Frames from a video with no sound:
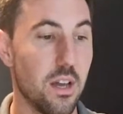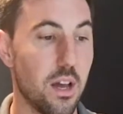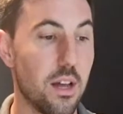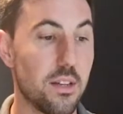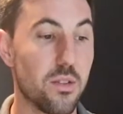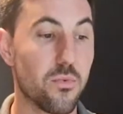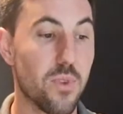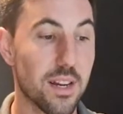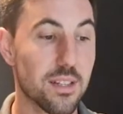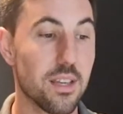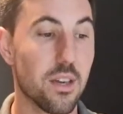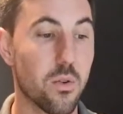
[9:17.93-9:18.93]

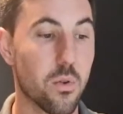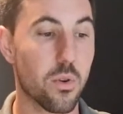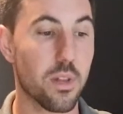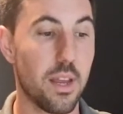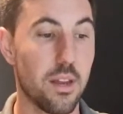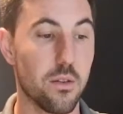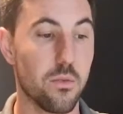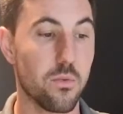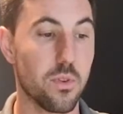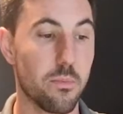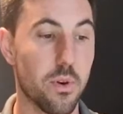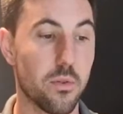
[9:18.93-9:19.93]
directly correlate
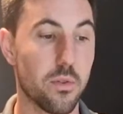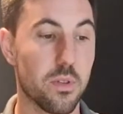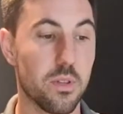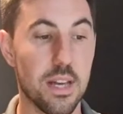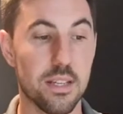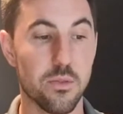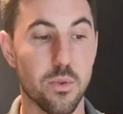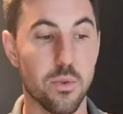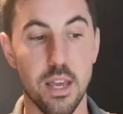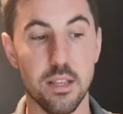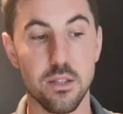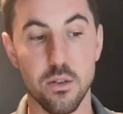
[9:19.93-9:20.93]
with both
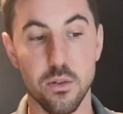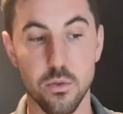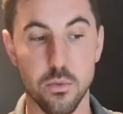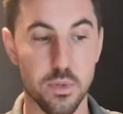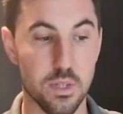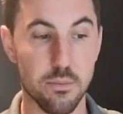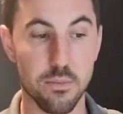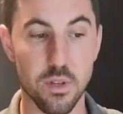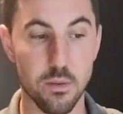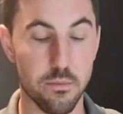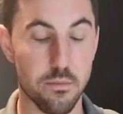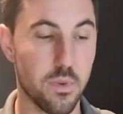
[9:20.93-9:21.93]
DAS28, so
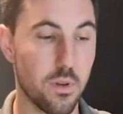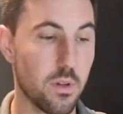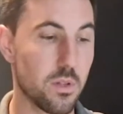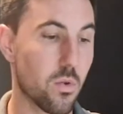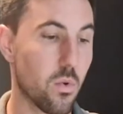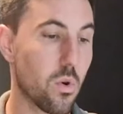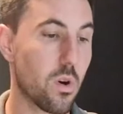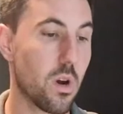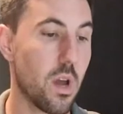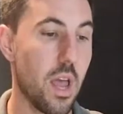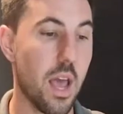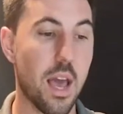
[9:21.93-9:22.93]
symptom score,
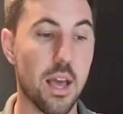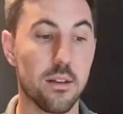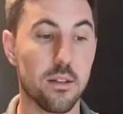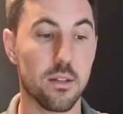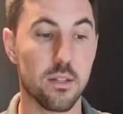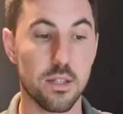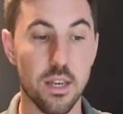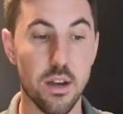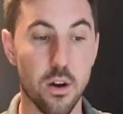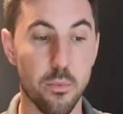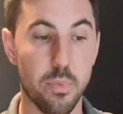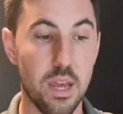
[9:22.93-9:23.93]
and
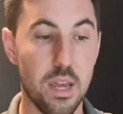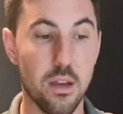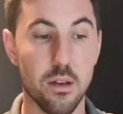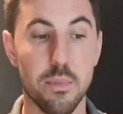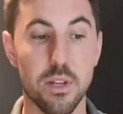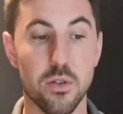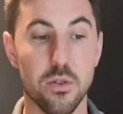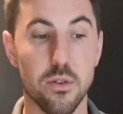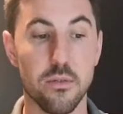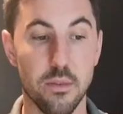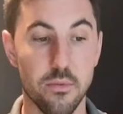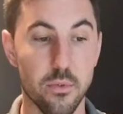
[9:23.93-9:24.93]
CRP, a measure of
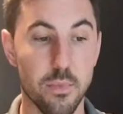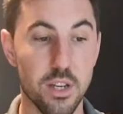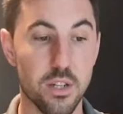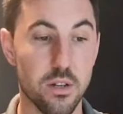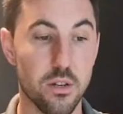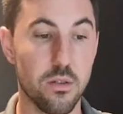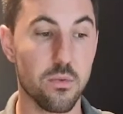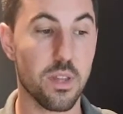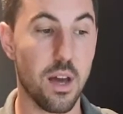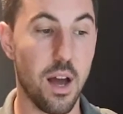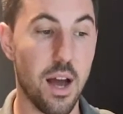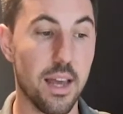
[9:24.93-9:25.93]
inflammation, with the
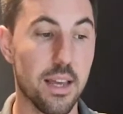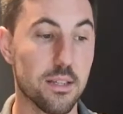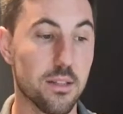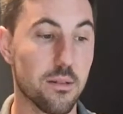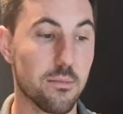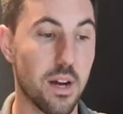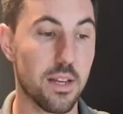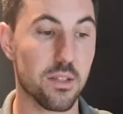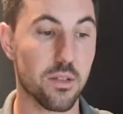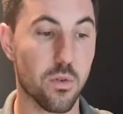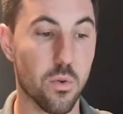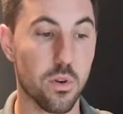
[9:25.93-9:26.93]
highest combined
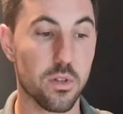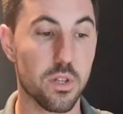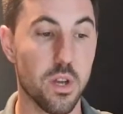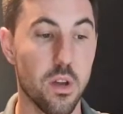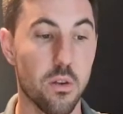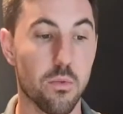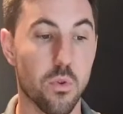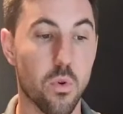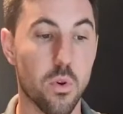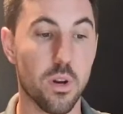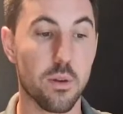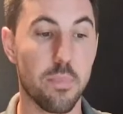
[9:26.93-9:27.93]
scores
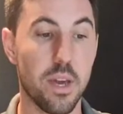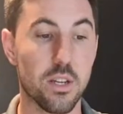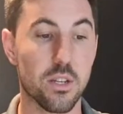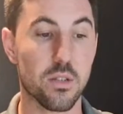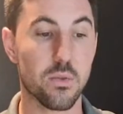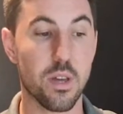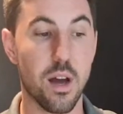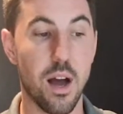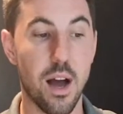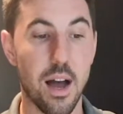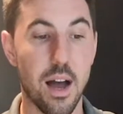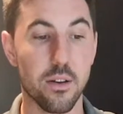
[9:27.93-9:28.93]
recorded in patients with the
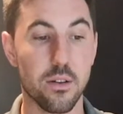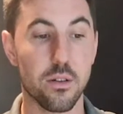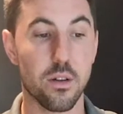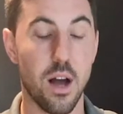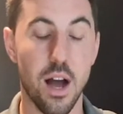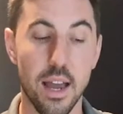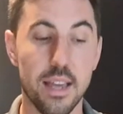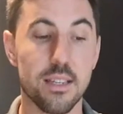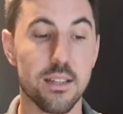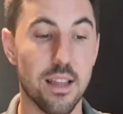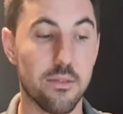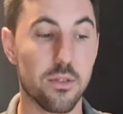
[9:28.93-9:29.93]
highest
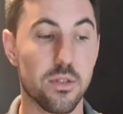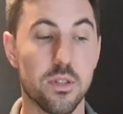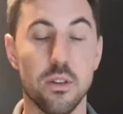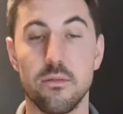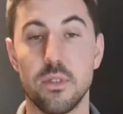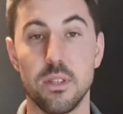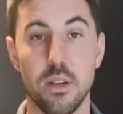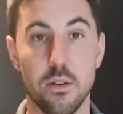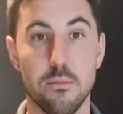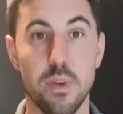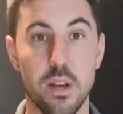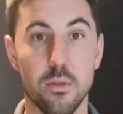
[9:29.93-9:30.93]
levels of
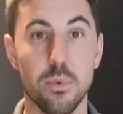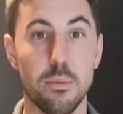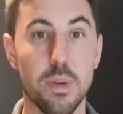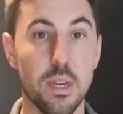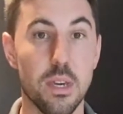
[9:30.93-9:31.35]
serum LBP.